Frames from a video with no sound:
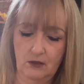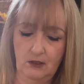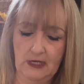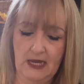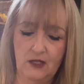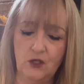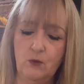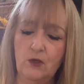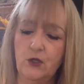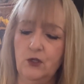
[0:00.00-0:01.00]
Yeah, New
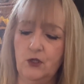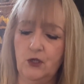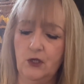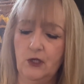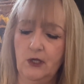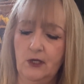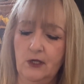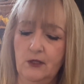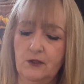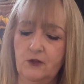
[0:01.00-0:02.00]
Look
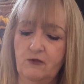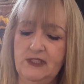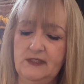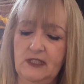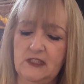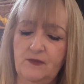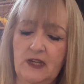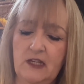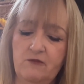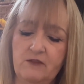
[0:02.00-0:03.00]

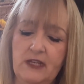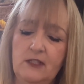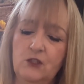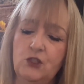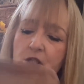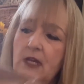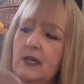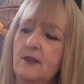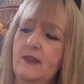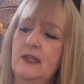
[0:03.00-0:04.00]
365 range.
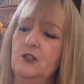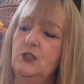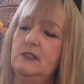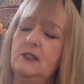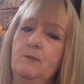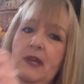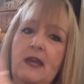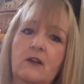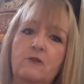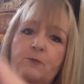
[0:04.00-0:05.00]
They are just a
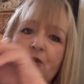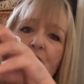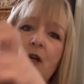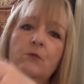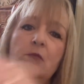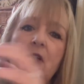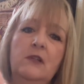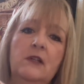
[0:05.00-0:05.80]
pair of brown